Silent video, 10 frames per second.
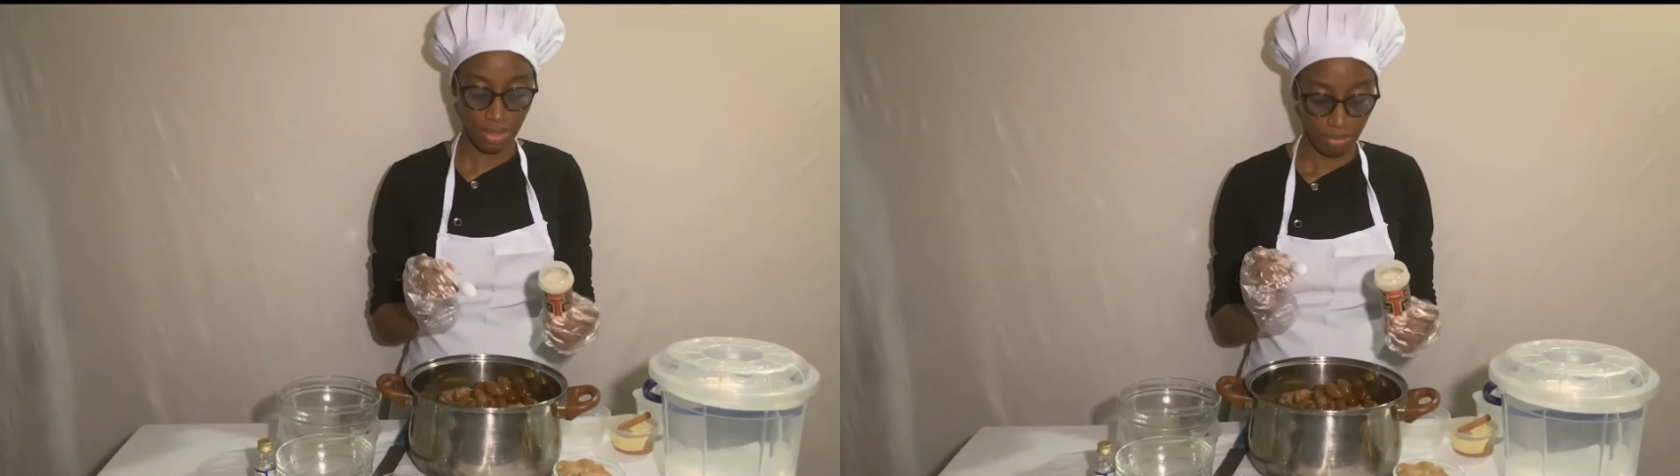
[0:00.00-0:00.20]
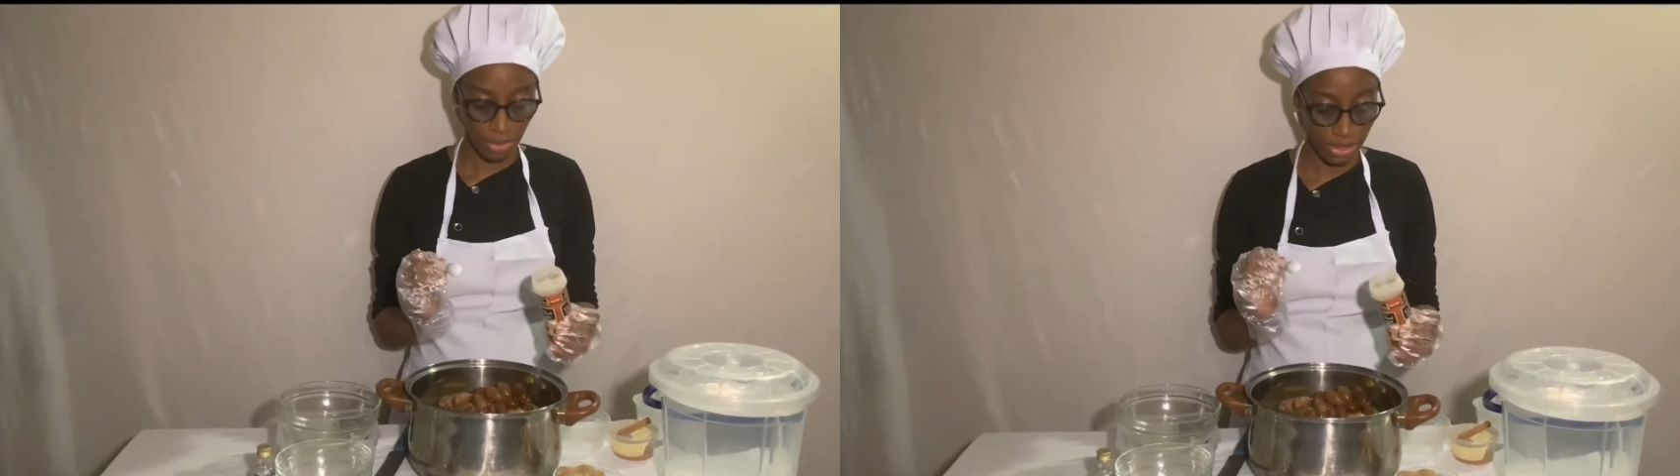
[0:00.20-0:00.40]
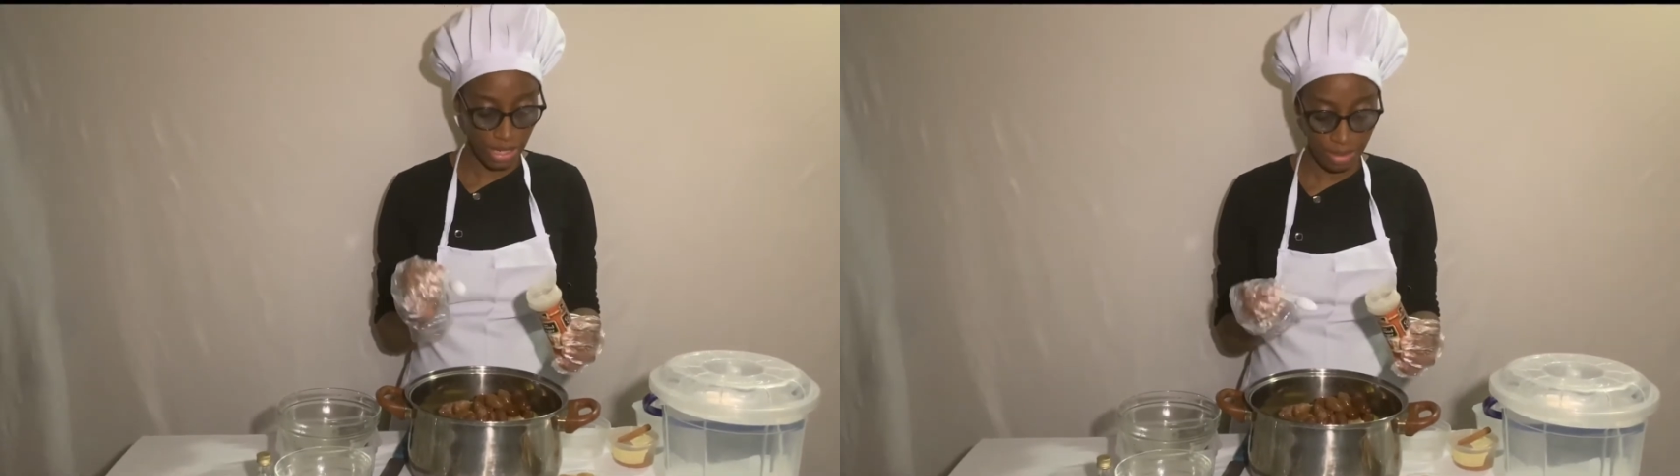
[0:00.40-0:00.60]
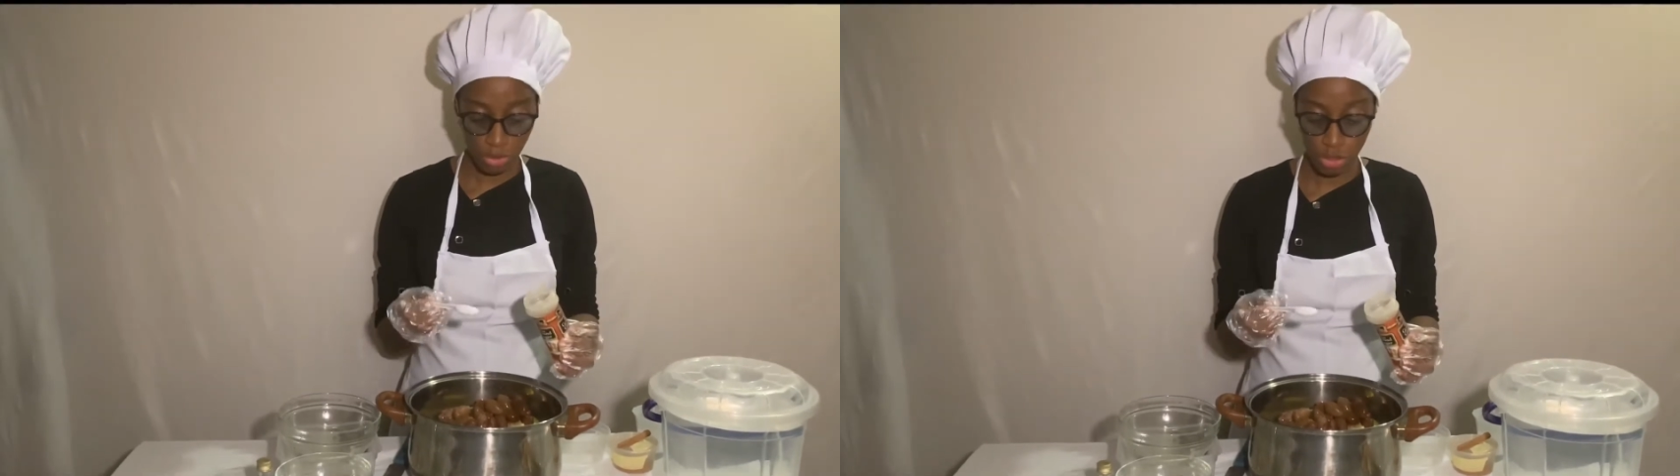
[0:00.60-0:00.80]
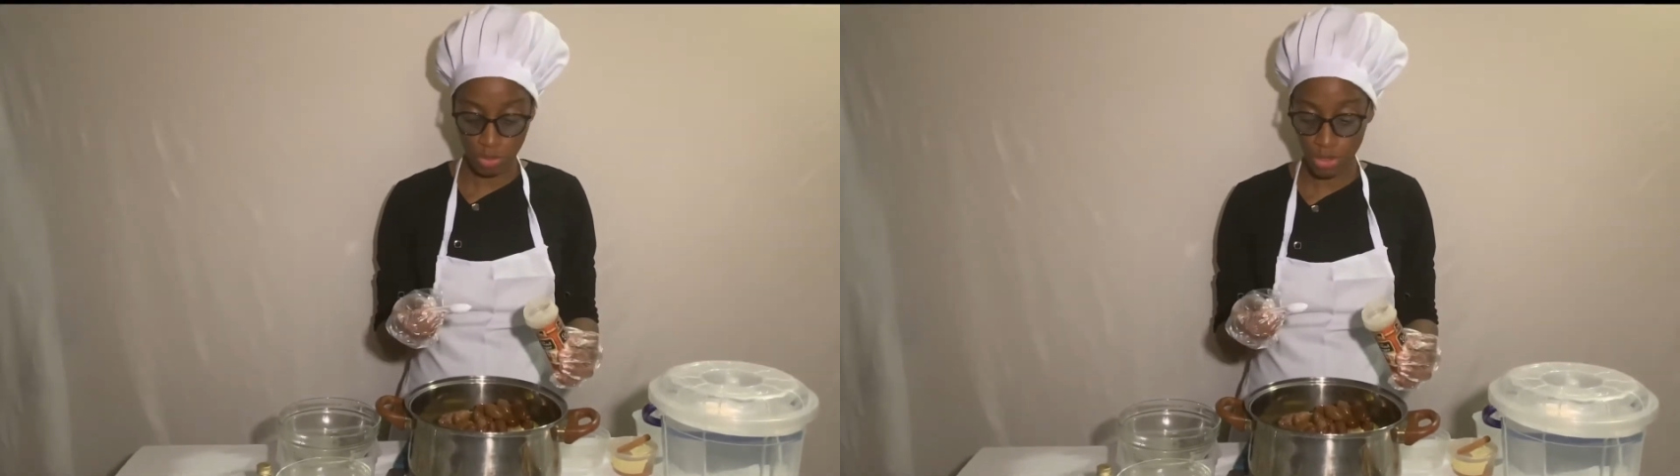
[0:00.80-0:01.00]
But here I'm
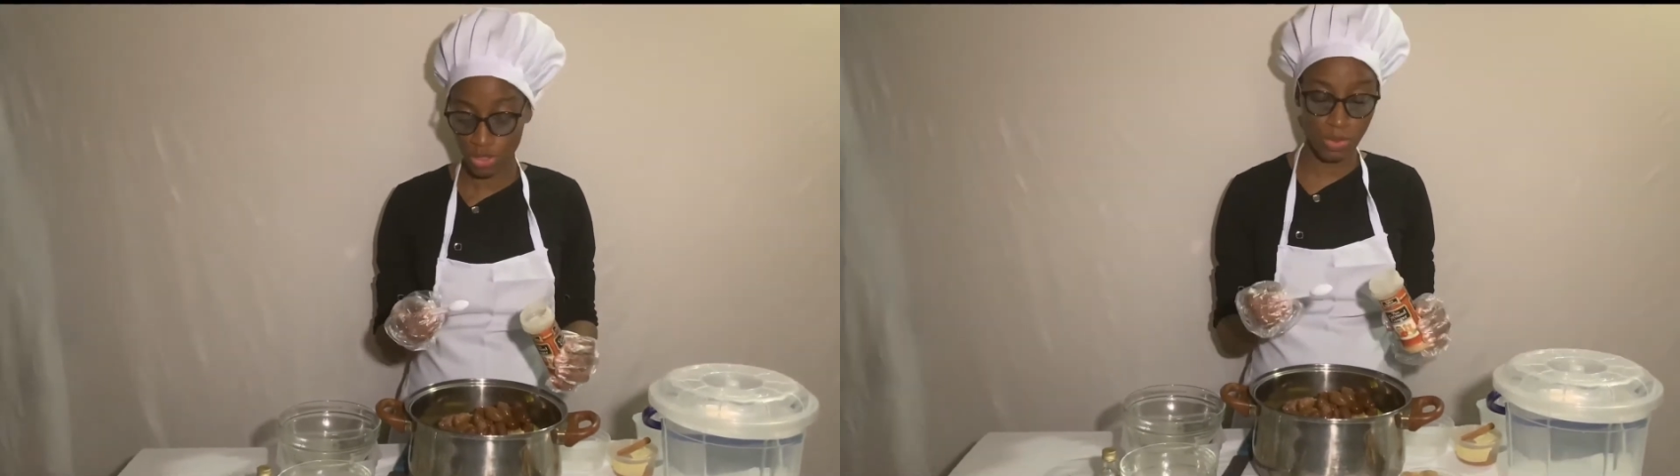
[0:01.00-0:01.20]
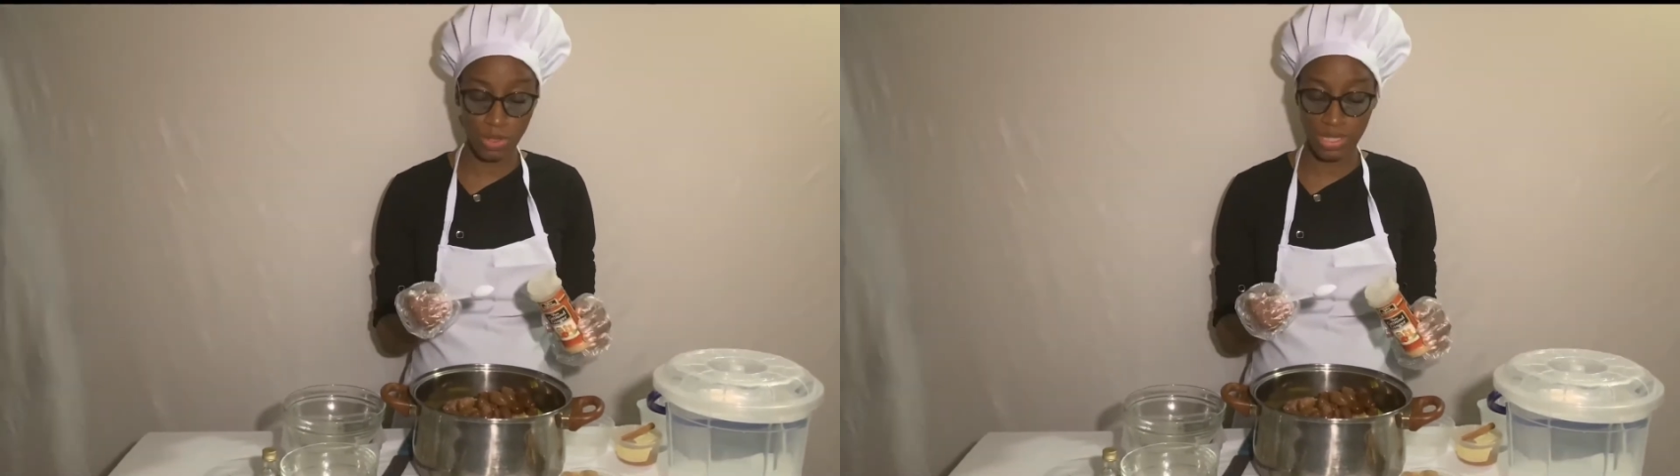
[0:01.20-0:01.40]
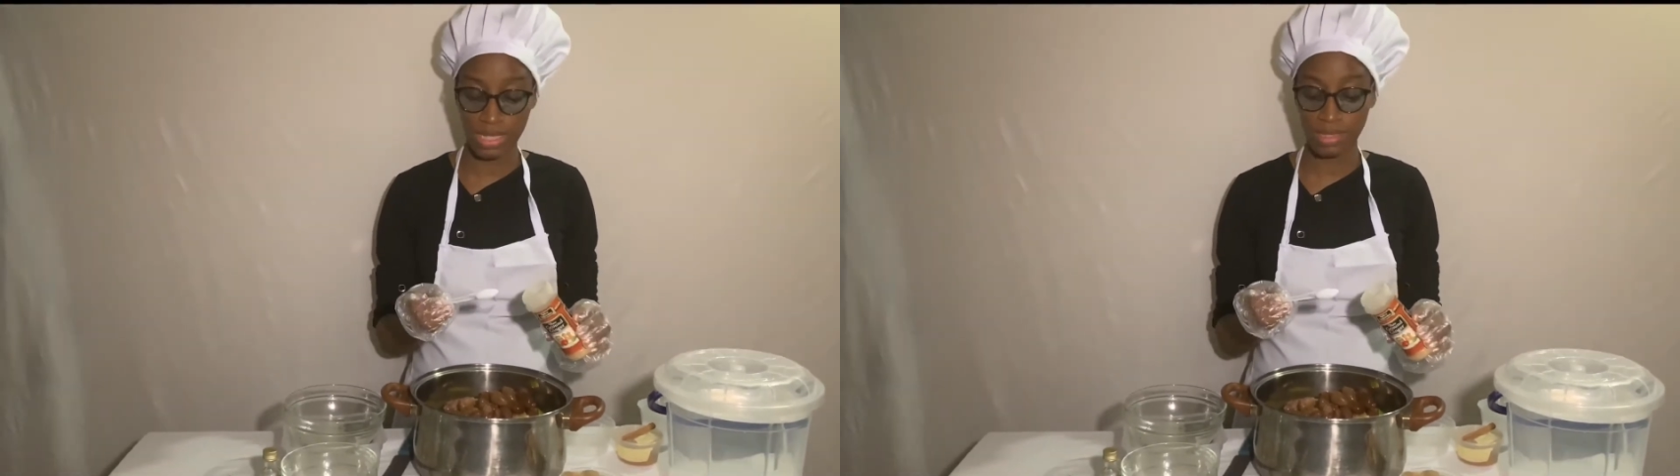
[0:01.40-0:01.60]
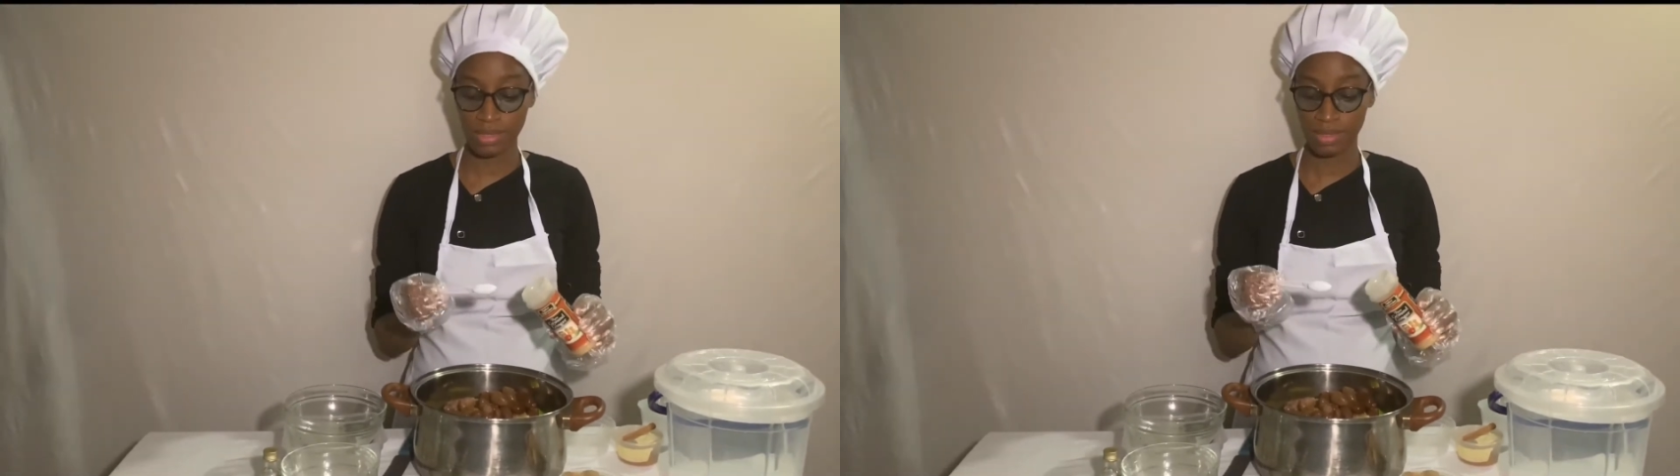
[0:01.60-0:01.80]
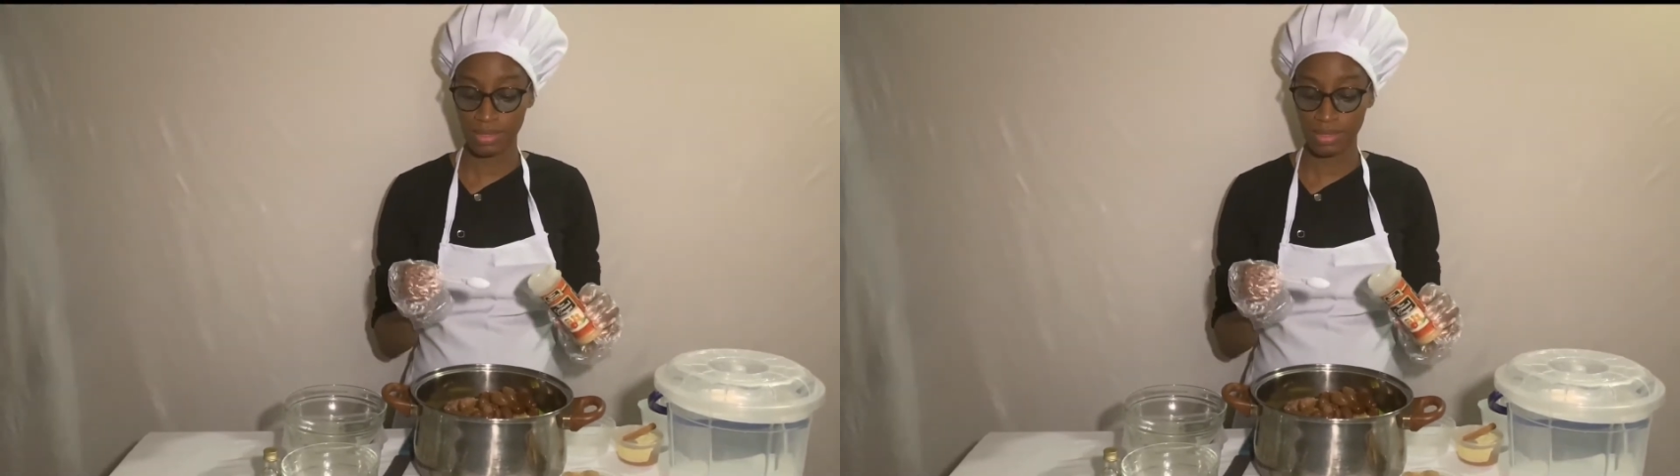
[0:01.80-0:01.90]
going to be using